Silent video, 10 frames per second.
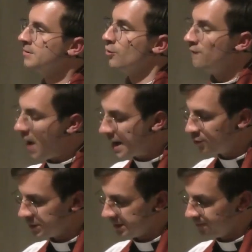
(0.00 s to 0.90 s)
So,
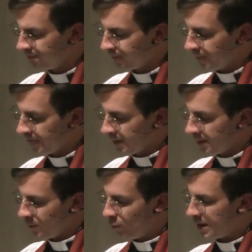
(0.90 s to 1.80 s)
finally,
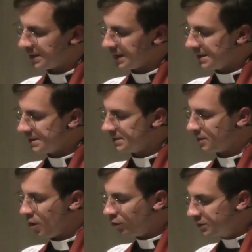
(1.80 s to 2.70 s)
what
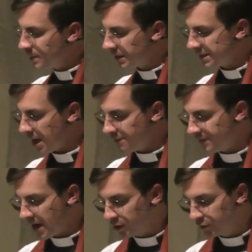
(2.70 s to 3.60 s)
is ultimately
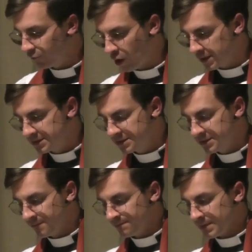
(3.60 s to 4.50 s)
unveiled for
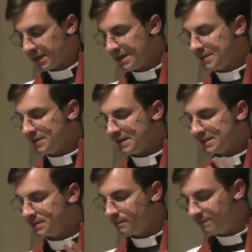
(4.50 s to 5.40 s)
us in
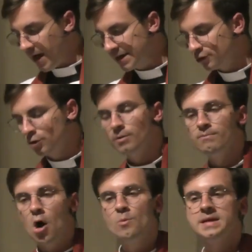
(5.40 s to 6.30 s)
these
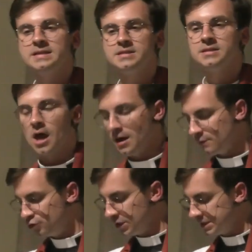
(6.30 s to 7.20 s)
final moments
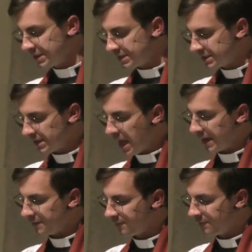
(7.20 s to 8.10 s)
of Jesus'
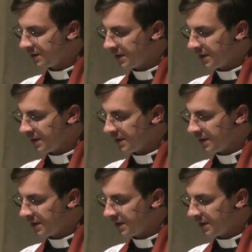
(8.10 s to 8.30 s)
life,